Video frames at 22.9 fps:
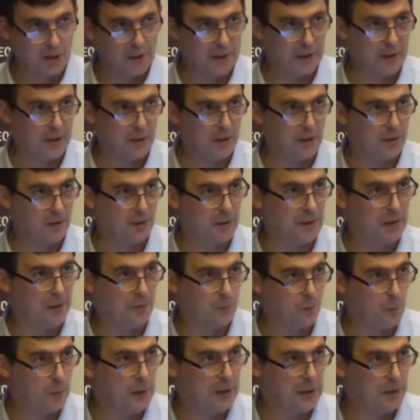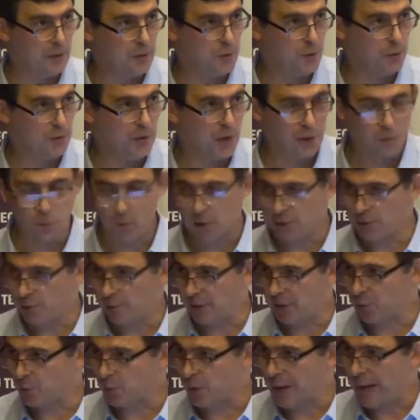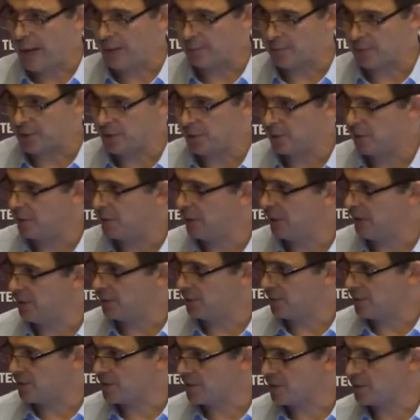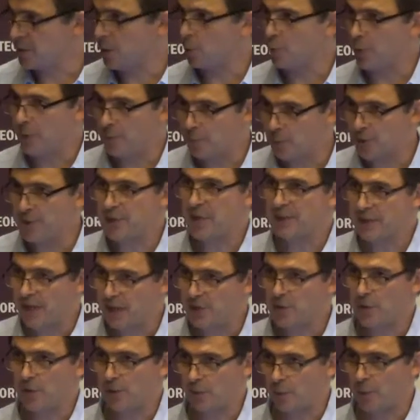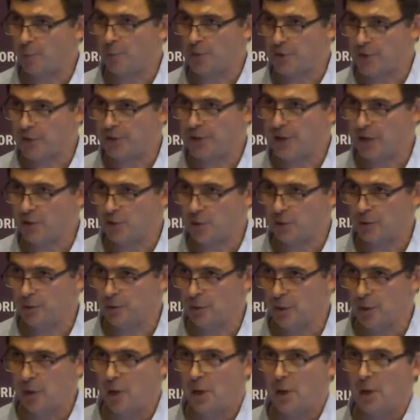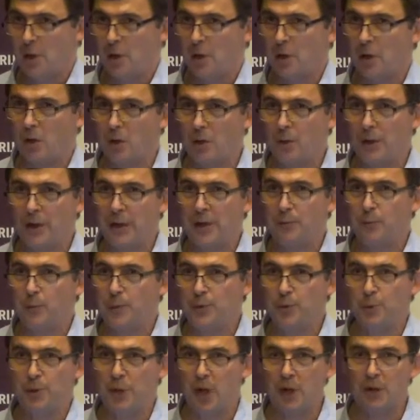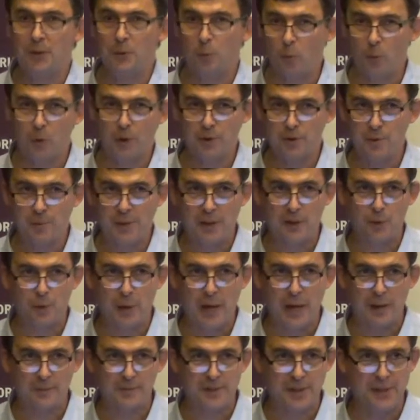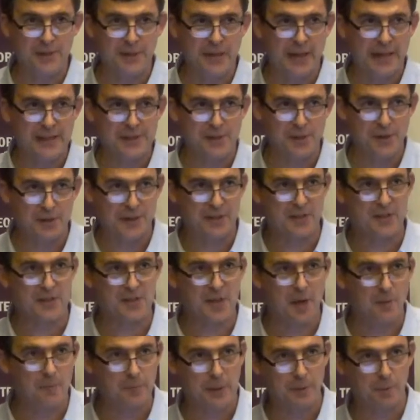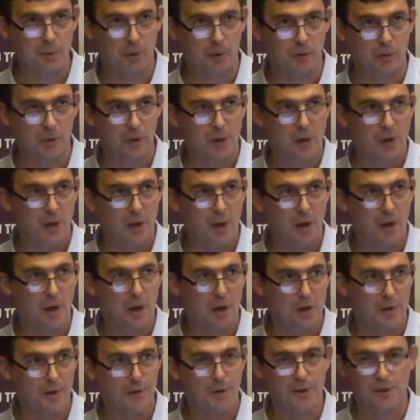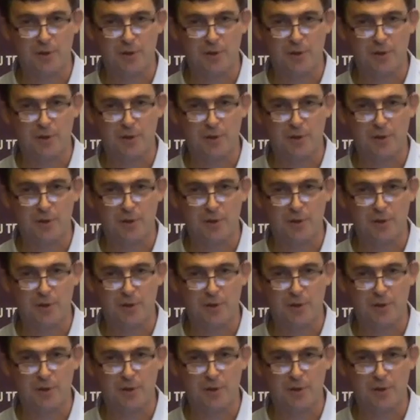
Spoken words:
If we do not want to be trapped in this representation of representation, if we do not want to be trapped in the idea that some people are the